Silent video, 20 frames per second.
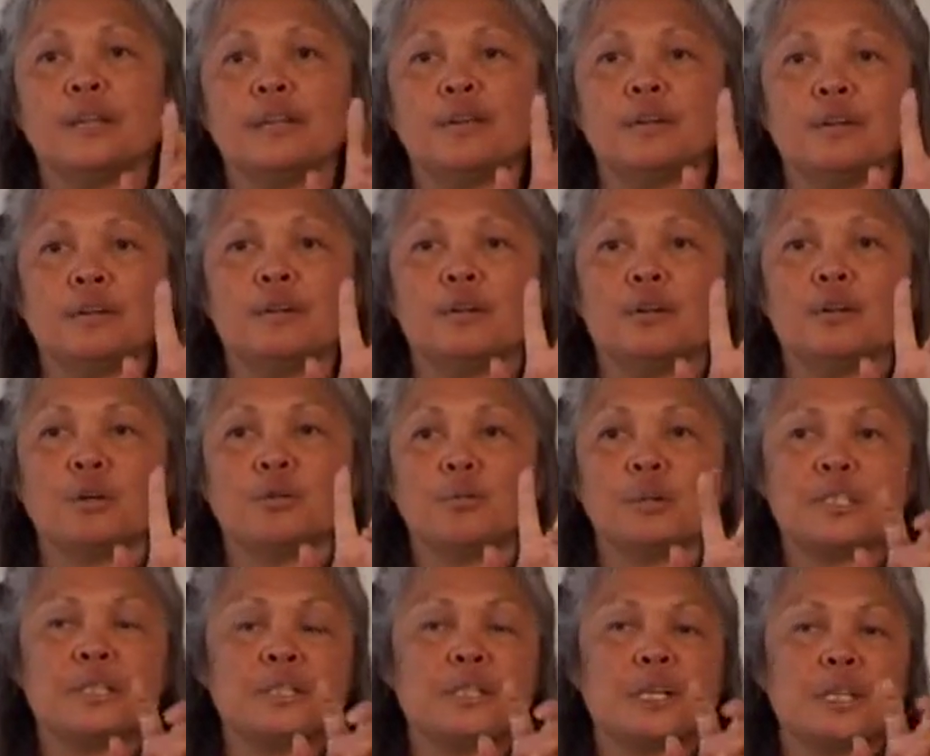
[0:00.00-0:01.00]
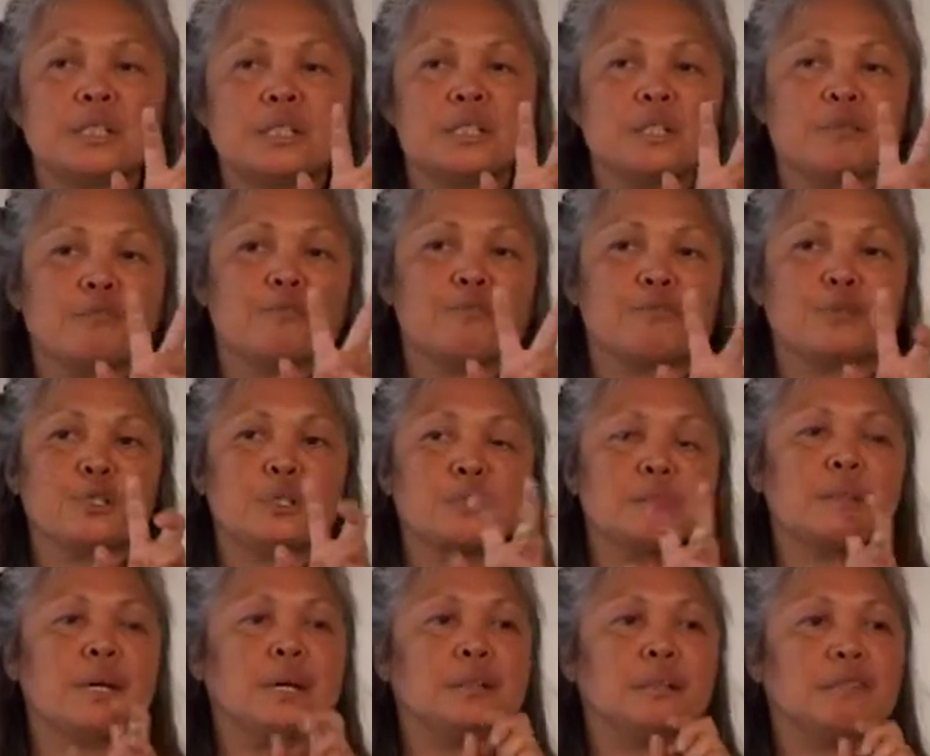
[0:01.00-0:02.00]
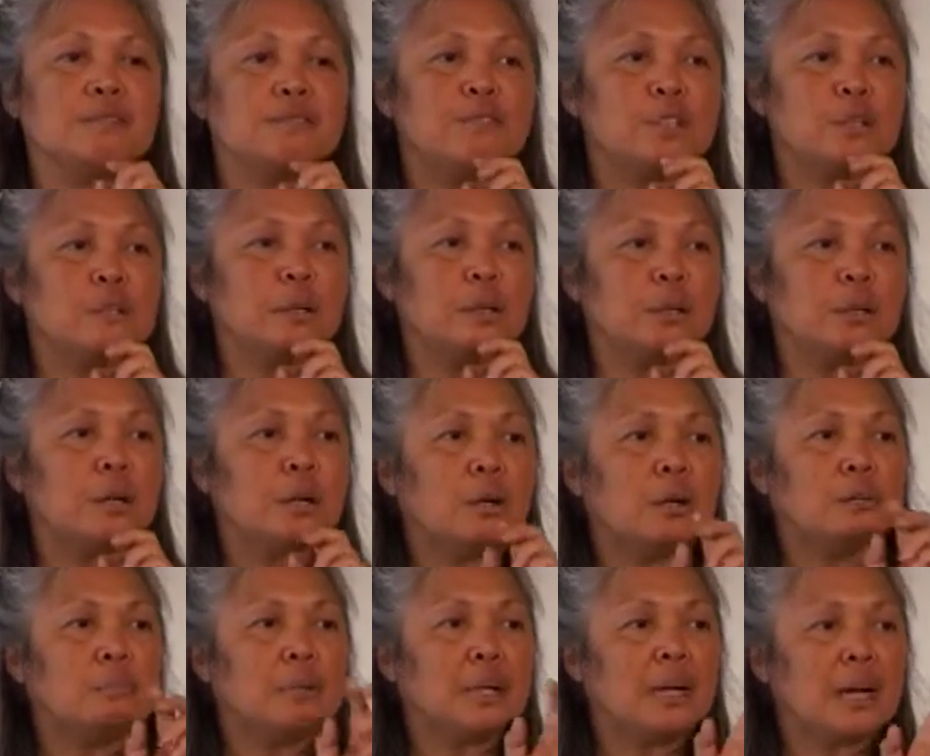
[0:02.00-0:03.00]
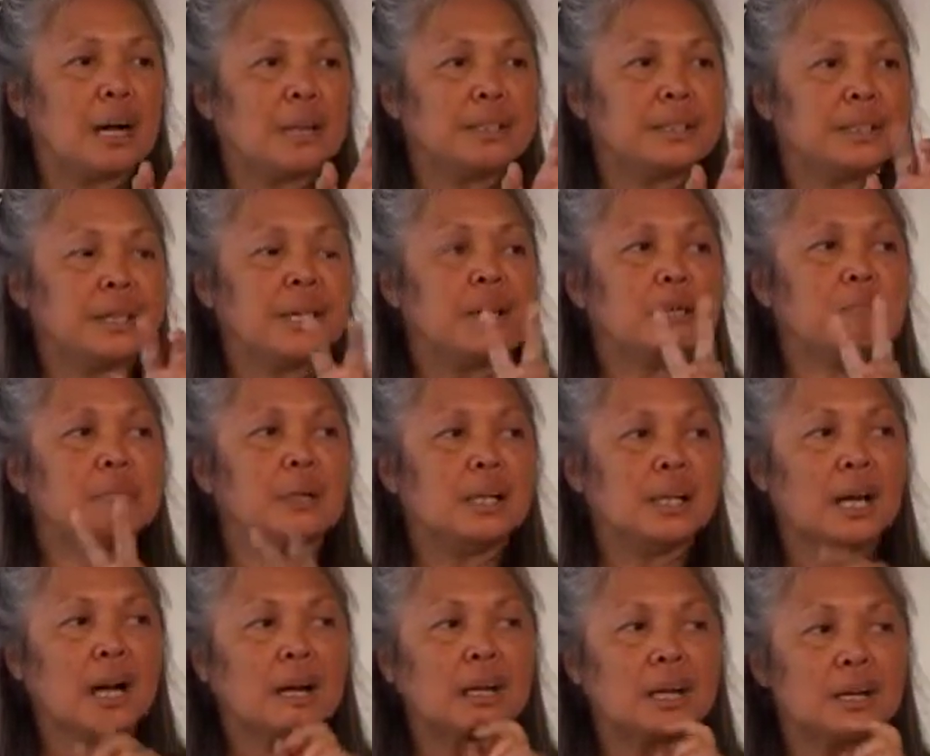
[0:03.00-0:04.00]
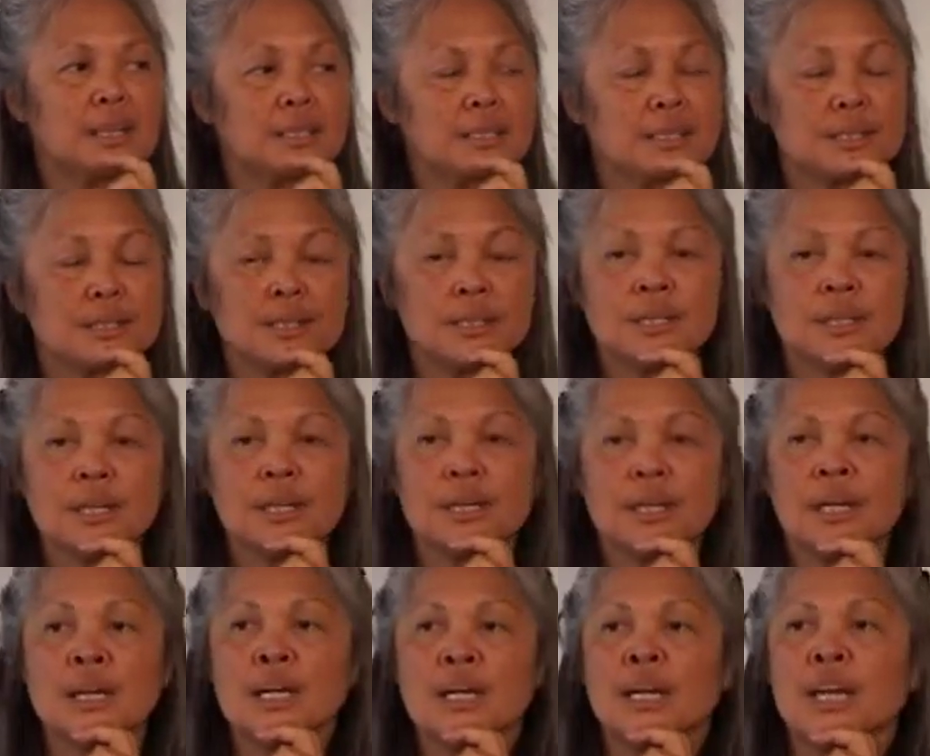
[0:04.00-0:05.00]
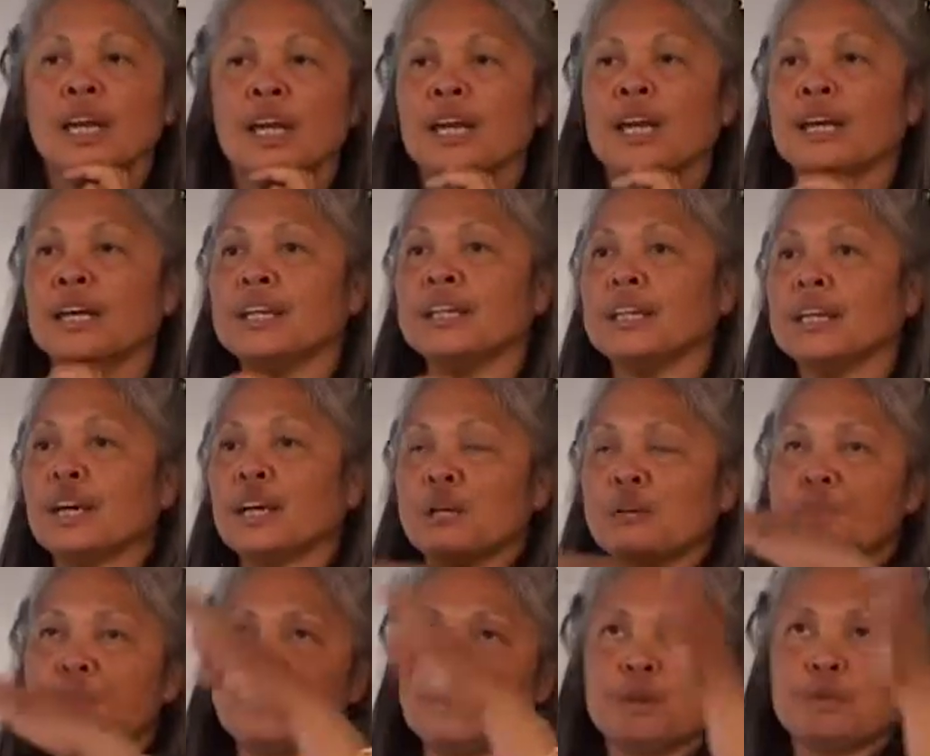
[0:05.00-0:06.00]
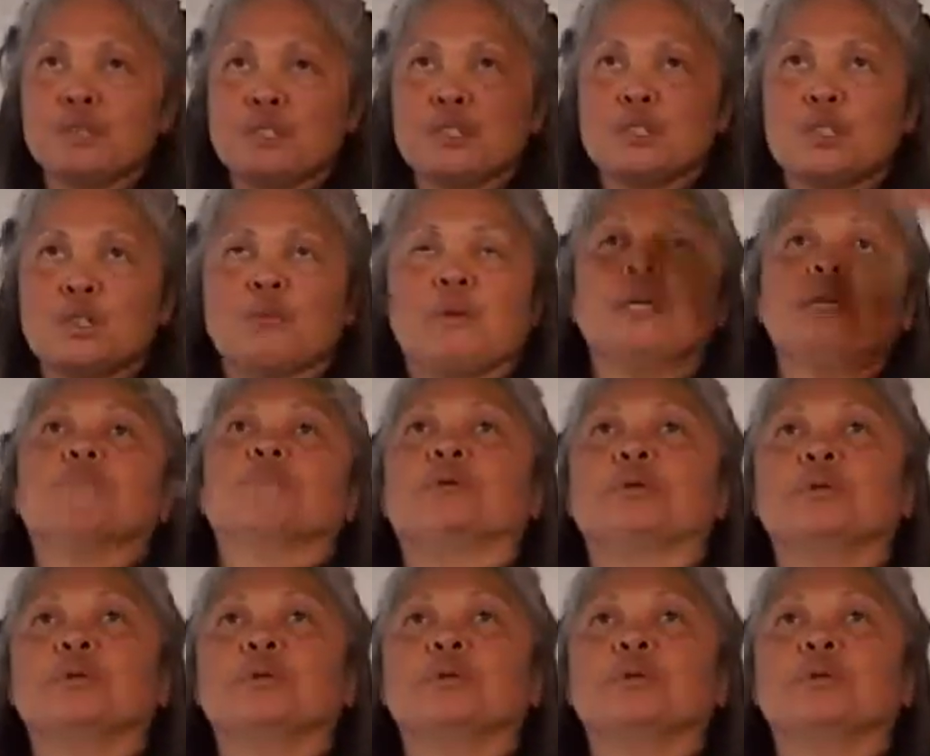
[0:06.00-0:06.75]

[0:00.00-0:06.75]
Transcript: the origination of the first male and female called Maganda and Malakas. And there was this great